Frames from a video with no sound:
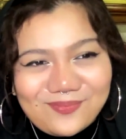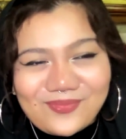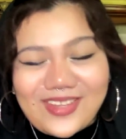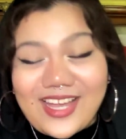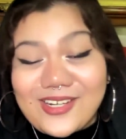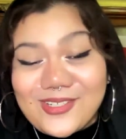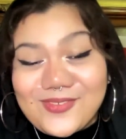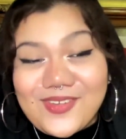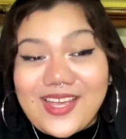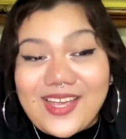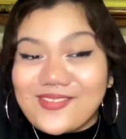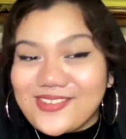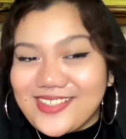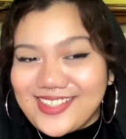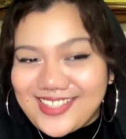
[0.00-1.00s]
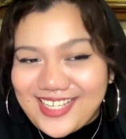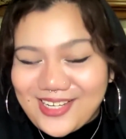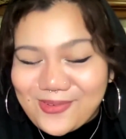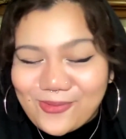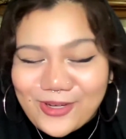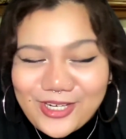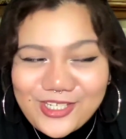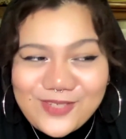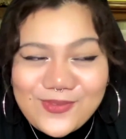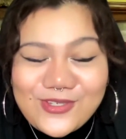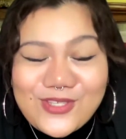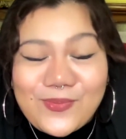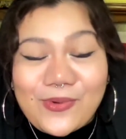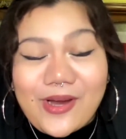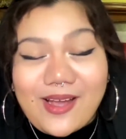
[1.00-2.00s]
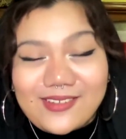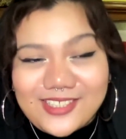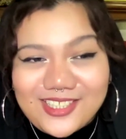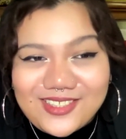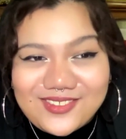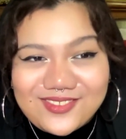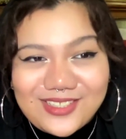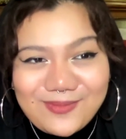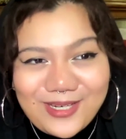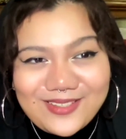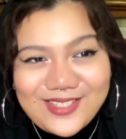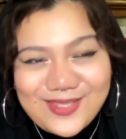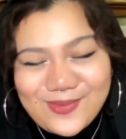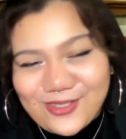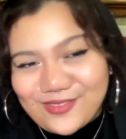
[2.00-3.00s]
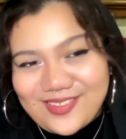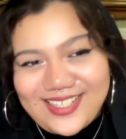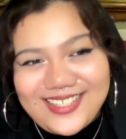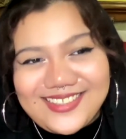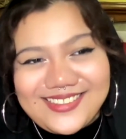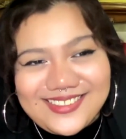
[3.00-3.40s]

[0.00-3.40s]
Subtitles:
Out of everything, what are you most proud of about this movie?